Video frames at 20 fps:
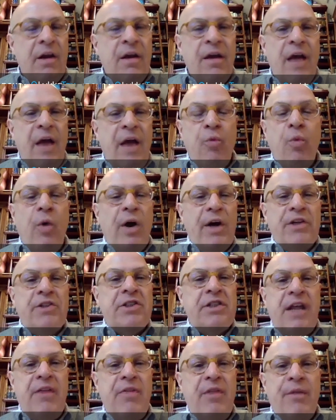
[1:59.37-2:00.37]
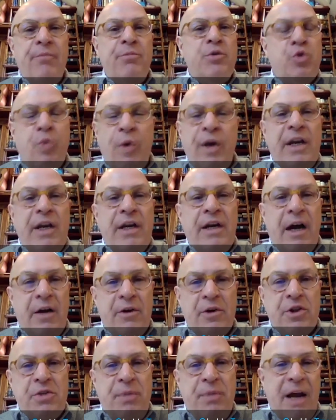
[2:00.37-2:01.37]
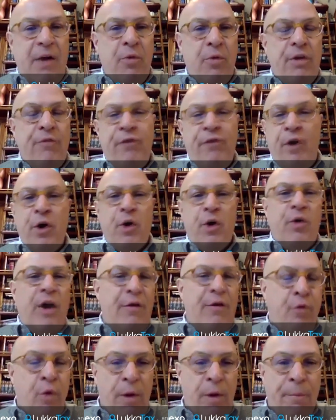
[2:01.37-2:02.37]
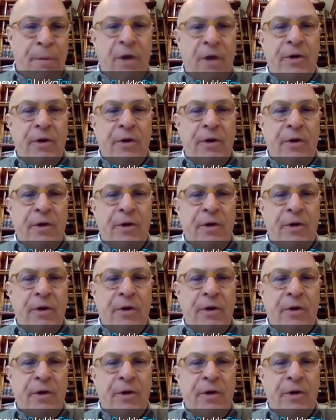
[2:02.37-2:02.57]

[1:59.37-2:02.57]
and want to send them $20 back. Well, the photograph will appear